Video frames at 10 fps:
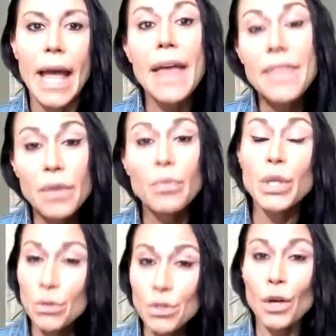And then when
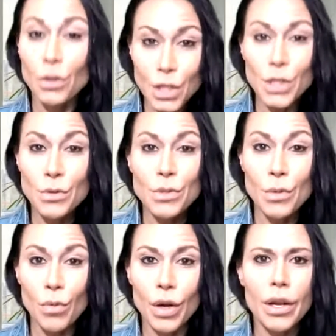you start to use
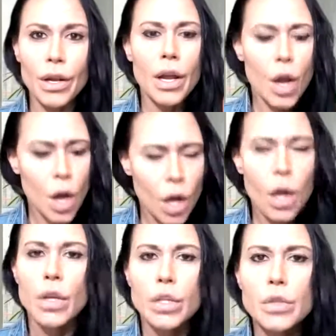the word,
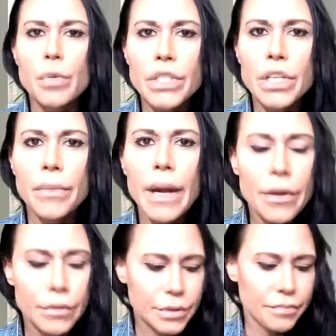switch it
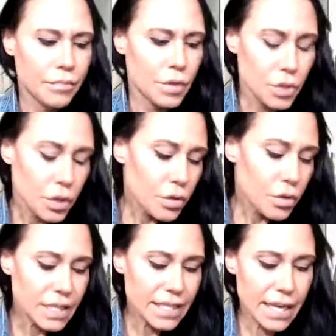around. So you
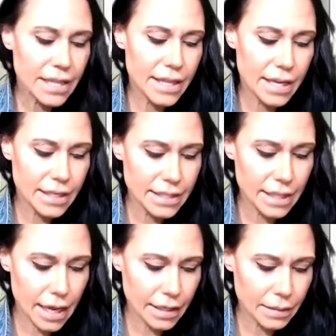could say things
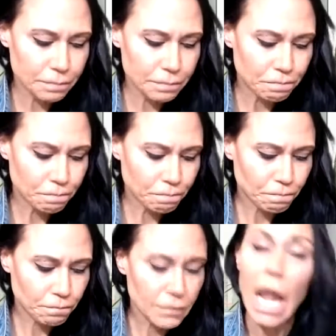like,
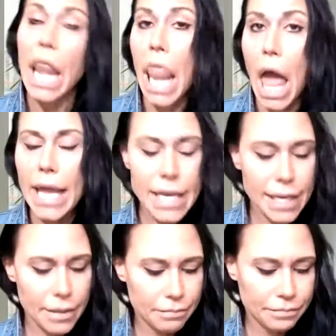oh,
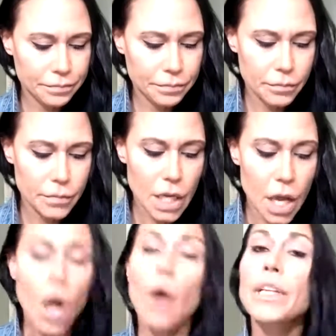
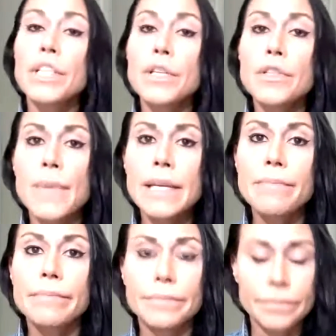excuse me.